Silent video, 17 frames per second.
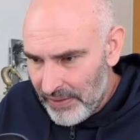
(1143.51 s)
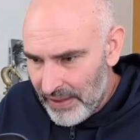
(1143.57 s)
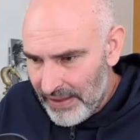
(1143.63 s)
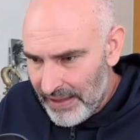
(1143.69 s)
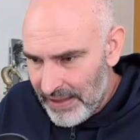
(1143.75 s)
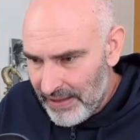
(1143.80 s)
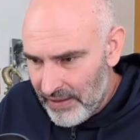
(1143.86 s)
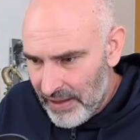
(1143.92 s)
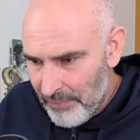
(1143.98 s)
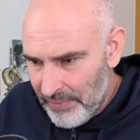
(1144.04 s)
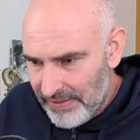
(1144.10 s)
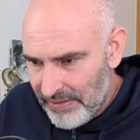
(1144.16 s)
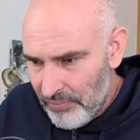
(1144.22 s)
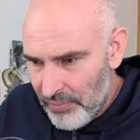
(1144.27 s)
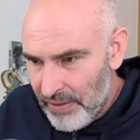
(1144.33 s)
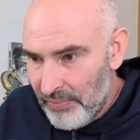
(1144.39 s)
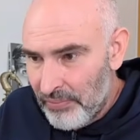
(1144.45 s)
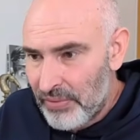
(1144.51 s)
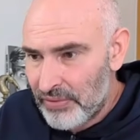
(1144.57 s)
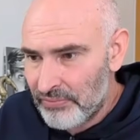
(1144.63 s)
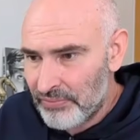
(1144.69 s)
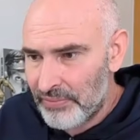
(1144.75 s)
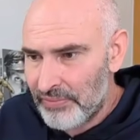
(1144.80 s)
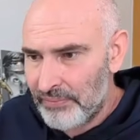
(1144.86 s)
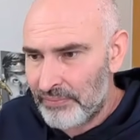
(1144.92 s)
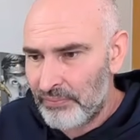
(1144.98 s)
And here I missed the right
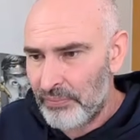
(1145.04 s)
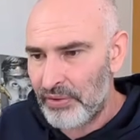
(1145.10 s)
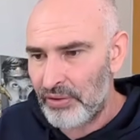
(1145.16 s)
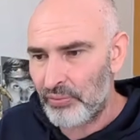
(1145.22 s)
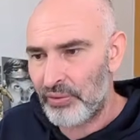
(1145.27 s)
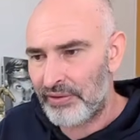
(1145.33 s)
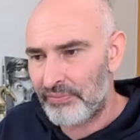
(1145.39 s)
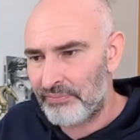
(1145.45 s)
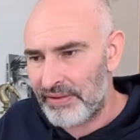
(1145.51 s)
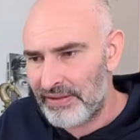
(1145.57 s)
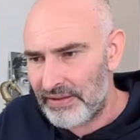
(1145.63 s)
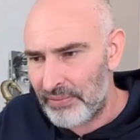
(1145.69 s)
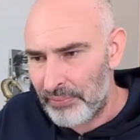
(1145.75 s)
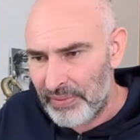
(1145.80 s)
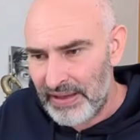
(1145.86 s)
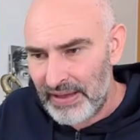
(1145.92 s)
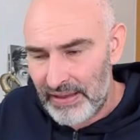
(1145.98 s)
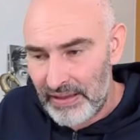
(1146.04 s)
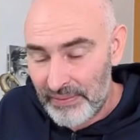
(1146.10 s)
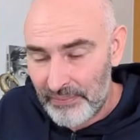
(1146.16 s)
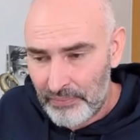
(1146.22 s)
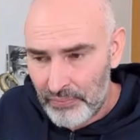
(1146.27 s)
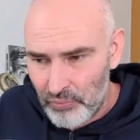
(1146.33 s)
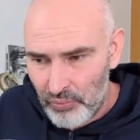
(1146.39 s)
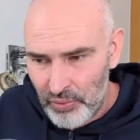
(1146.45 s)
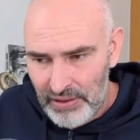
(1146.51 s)
move, which would have been to play
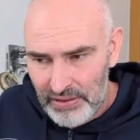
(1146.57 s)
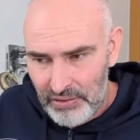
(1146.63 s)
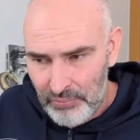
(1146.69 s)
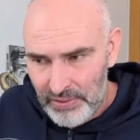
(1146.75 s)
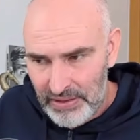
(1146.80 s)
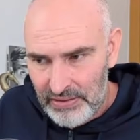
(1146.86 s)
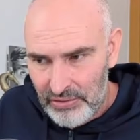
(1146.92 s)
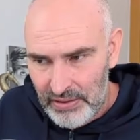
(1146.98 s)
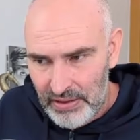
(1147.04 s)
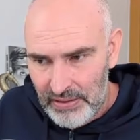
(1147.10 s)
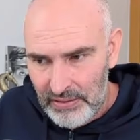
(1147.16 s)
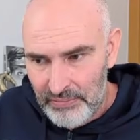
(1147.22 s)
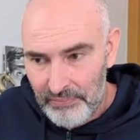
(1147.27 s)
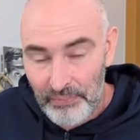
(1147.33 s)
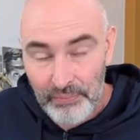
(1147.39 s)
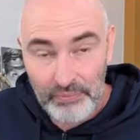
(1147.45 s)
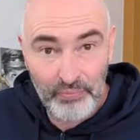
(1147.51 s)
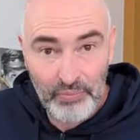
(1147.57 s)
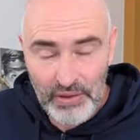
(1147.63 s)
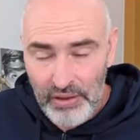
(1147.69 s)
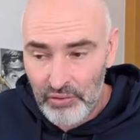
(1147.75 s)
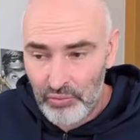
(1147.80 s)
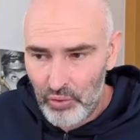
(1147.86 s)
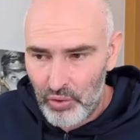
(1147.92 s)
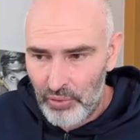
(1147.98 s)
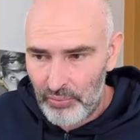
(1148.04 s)
queen to b3 with a
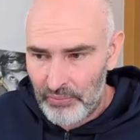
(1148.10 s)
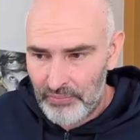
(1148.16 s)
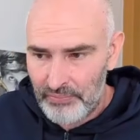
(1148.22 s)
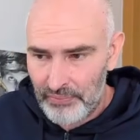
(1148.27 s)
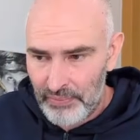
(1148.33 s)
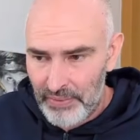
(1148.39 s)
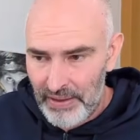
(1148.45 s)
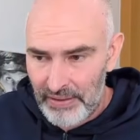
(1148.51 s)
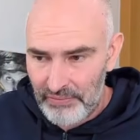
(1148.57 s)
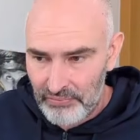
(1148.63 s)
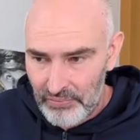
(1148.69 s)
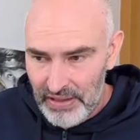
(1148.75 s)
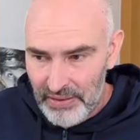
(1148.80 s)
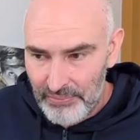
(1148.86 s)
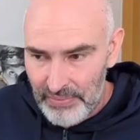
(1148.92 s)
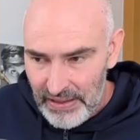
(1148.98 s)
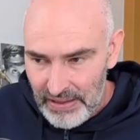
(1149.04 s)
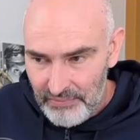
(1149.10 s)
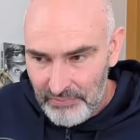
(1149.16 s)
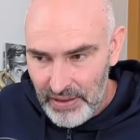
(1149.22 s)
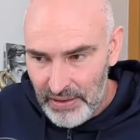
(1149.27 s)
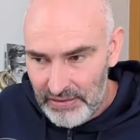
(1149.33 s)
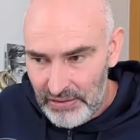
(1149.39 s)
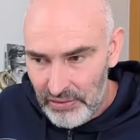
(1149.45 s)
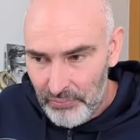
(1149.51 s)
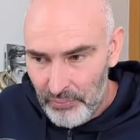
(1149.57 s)
draw. I free up the
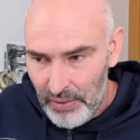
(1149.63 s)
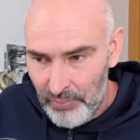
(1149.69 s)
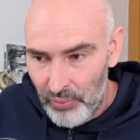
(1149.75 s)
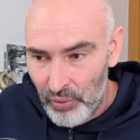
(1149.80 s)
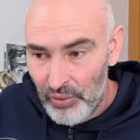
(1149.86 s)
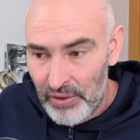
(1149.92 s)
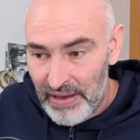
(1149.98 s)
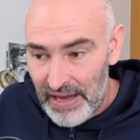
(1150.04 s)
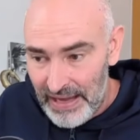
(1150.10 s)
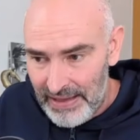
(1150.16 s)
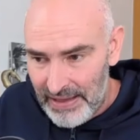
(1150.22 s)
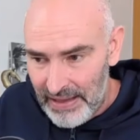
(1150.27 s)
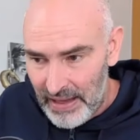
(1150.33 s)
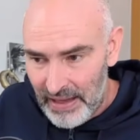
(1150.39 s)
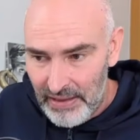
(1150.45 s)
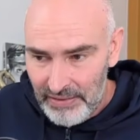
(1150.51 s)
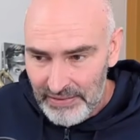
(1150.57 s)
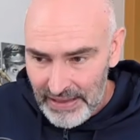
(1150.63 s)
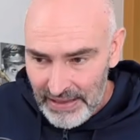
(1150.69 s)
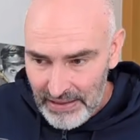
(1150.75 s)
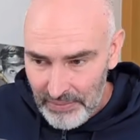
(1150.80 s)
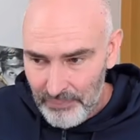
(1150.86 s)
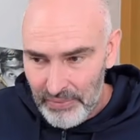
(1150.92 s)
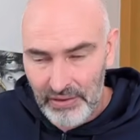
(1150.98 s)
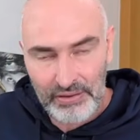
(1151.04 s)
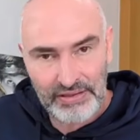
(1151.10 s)
advance of my pawn, and he can't
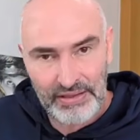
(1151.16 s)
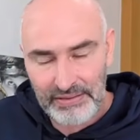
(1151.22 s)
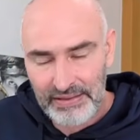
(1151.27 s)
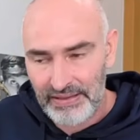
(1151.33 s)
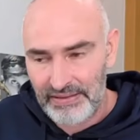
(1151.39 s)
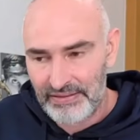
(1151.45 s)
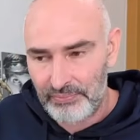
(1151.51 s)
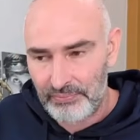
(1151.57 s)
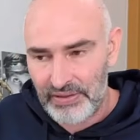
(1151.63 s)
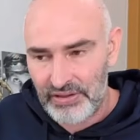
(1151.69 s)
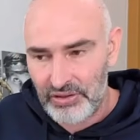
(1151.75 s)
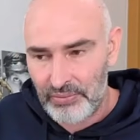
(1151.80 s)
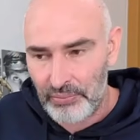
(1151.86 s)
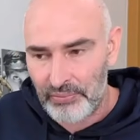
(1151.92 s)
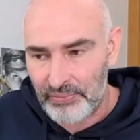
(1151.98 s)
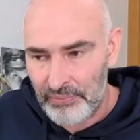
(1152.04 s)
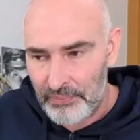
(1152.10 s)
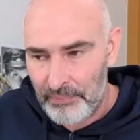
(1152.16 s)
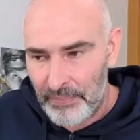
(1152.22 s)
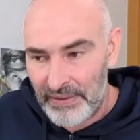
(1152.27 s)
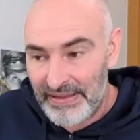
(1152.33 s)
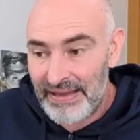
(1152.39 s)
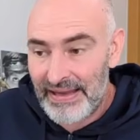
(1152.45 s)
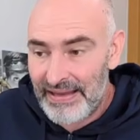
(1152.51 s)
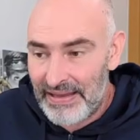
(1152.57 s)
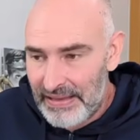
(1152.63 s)
take because I take the bishop,
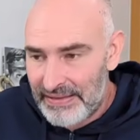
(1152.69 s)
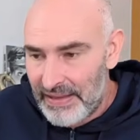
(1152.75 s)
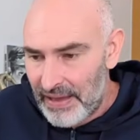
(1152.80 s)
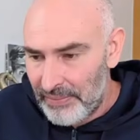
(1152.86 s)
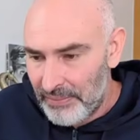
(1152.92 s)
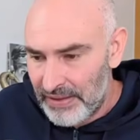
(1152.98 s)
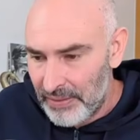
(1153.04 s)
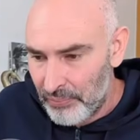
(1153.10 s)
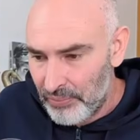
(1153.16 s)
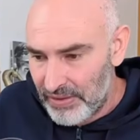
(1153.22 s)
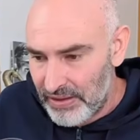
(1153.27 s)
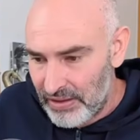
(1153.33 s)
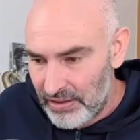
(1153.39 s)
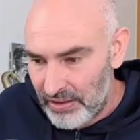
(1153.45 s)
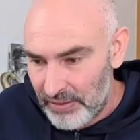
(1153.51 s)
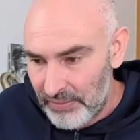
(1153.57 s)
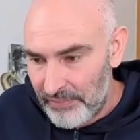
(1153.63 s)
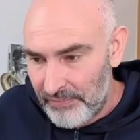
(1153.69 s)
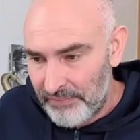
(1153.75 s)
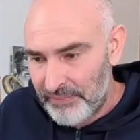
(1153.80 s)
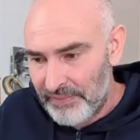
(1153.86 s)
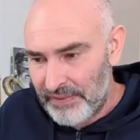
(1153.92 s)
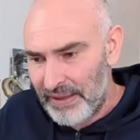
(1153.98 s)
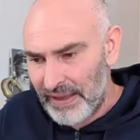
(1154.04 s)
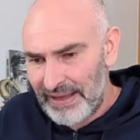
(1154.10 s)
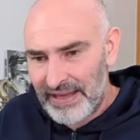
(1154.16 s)
but lacking time in the position.
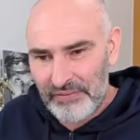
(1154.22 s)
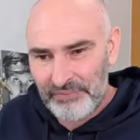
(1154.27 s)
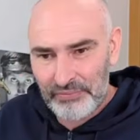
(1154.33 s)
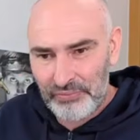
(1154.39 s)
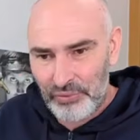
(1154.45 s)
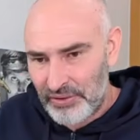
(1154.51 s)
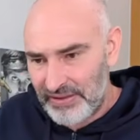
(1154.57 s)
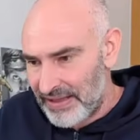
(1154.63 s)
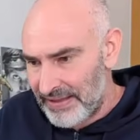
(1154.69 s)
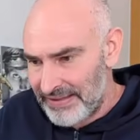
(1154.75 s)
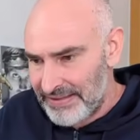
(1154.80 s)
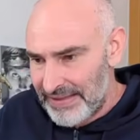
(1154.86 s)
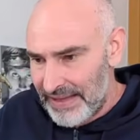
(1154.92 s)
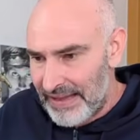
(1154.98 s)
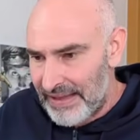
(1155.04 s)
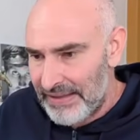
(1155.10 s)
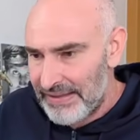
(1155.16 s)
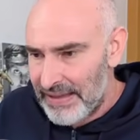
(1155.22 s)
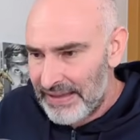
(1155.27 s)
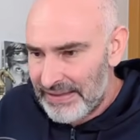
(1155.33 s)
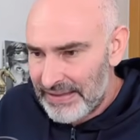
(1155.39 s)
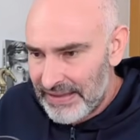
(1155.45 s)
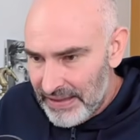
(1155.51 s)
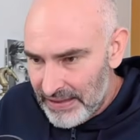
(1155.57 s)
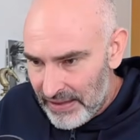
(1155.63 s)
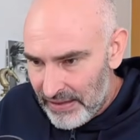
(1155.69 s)
I have 14 seconds, I
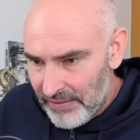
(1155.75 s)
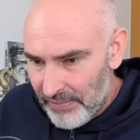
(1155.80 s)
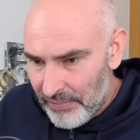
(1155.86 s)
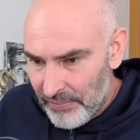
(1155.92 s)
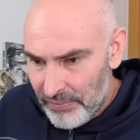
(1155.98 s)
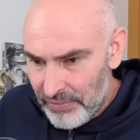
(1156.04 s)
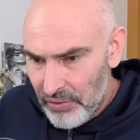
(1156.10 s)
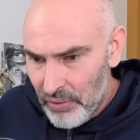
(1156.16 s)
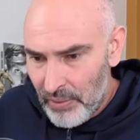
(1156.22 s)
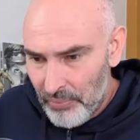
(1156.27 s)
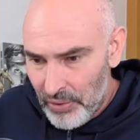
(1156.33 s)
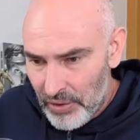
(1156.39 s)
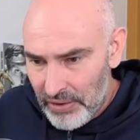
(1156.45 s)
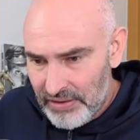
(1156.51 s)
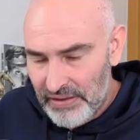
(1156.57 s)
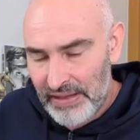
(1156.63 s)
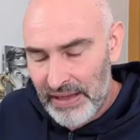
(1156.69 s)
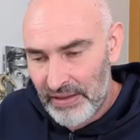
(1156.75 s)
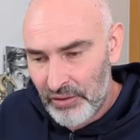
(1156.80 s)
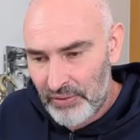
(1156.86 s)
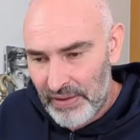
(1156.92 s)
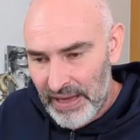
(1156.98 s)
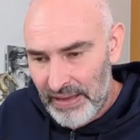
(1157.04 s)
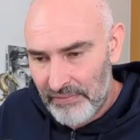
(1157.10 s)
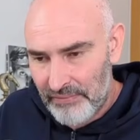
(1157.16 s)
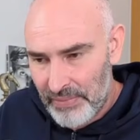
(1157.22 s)
think, so I'm going to take
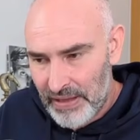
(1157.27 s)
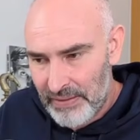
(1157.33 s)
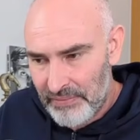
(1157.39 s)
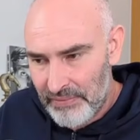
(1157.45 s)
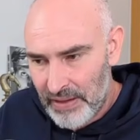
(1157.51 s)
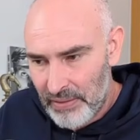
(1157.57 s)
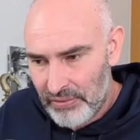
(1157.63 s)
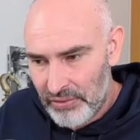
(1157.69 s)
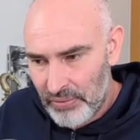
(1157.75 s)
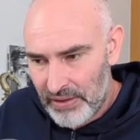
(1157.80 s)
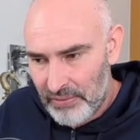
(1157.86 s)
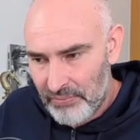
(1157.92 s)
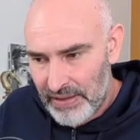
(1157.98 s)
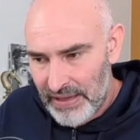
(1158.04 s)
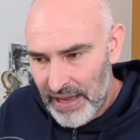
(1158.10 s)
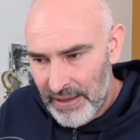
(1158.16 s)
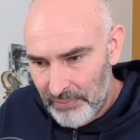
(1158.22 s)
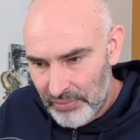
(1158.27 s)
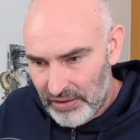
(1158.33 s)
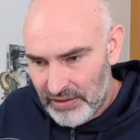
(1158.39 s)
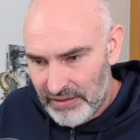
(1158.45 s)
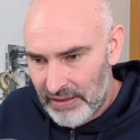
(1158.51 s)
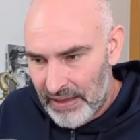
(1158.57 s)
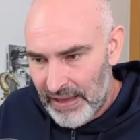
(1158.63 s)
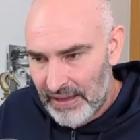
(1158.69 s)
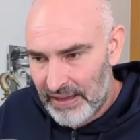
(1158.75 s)
on f5 now, so he
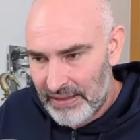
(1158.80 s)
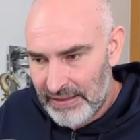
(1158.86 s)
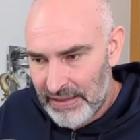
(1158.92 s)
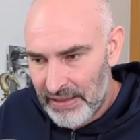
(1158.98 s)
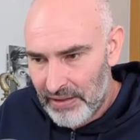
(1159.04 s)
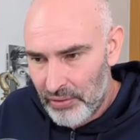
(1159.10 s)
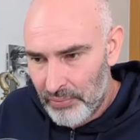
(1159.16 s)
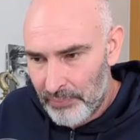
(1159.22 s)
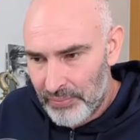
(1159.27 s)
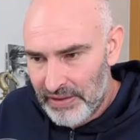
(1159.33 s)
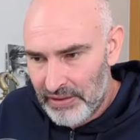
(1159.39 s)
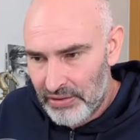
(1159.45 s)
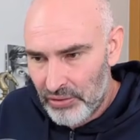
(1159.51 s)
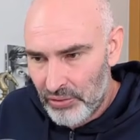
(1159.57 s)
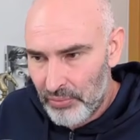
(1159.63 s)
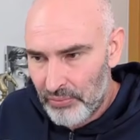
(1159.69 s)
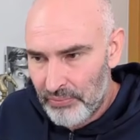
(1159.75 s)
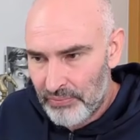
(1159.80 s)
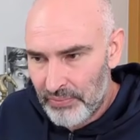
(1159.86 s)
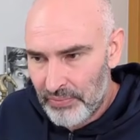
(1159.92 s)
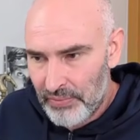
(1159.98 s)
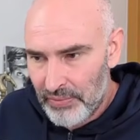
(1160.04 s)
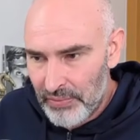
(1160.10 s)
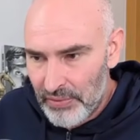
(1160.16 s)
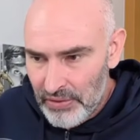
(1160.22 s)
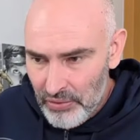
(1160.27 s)
recaptures, and I take on b2.
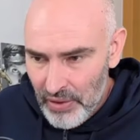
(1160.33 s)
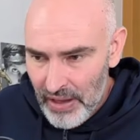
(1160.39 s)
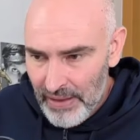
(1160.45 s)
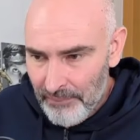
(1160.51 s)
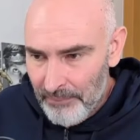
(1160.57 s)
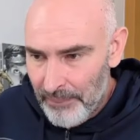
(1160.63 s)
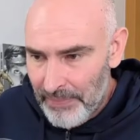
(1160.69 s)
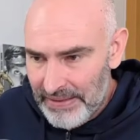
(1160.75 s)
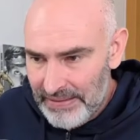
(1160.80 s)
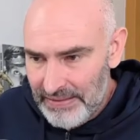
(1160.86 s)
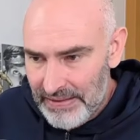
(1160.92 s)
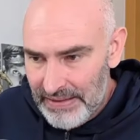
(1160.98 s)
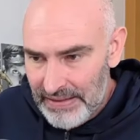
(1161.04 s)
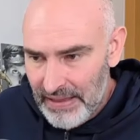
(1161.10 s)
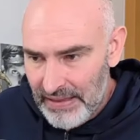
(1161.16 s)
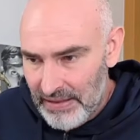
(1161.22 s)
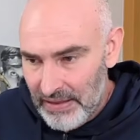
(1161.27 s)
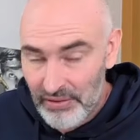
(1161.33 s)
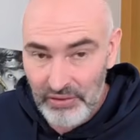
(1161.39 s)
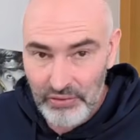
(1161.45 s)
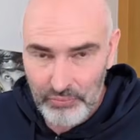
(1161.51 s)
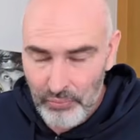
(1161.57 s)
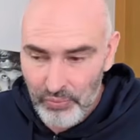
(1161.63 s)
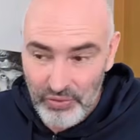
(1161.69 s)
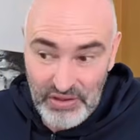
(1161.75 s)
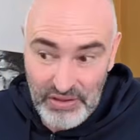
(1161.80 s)
So I miss this idea
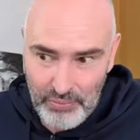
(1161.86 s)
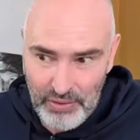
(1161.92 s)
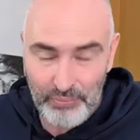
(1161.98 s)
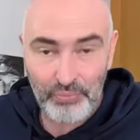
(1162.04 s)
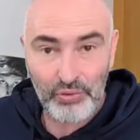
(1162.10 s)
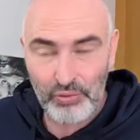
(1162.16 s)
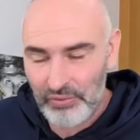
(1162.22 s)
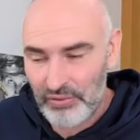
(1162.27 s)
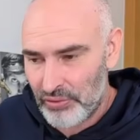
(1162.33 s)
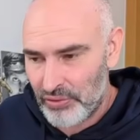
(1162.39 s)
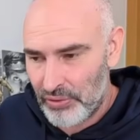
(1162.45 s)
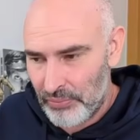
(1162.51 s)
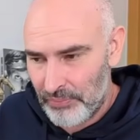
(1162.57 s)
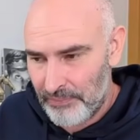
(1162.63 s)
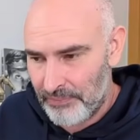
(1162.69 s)
of pushing my pawn through.